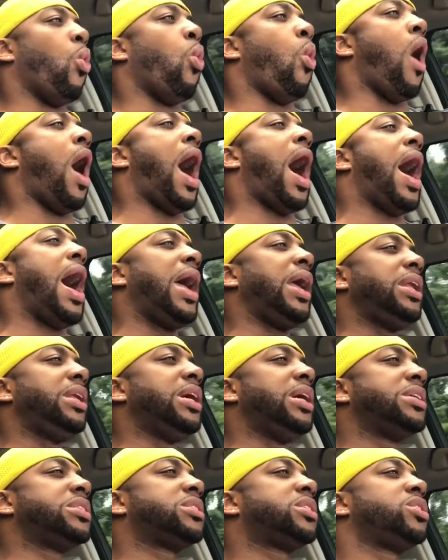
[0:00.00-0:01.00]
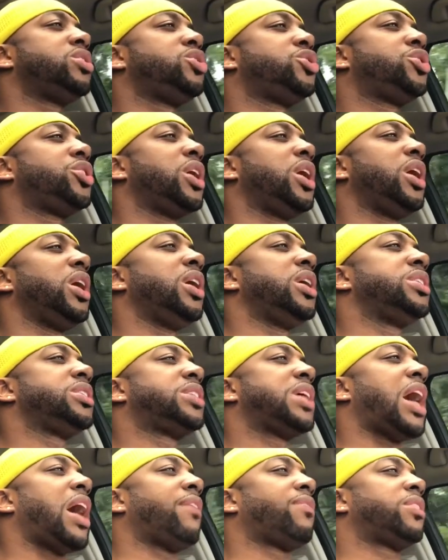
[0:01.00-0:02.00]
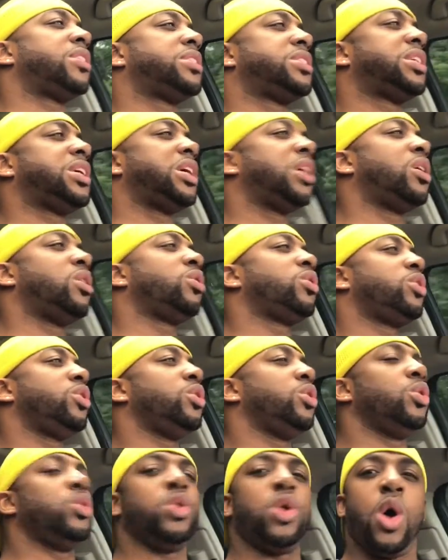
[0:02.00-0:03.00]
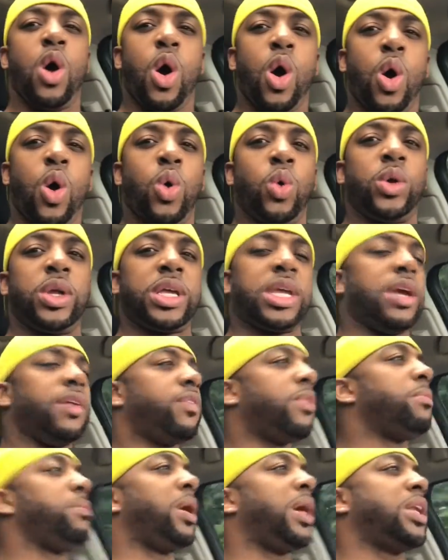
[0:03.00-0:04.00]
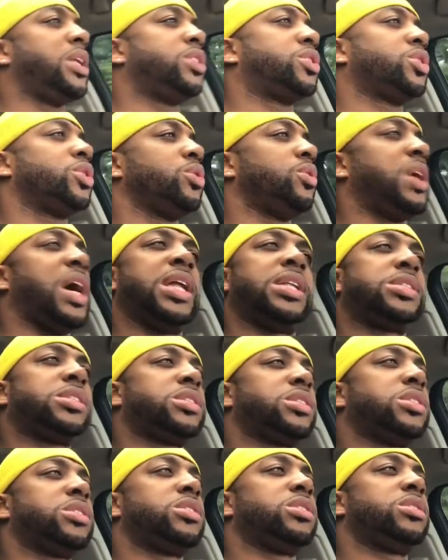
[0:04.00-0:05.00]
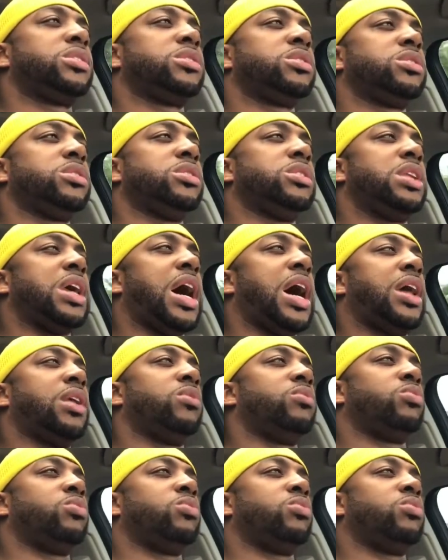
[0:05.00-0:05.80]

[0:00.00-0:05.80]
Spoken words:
why does the judge have to tell you who to give the money to? That's not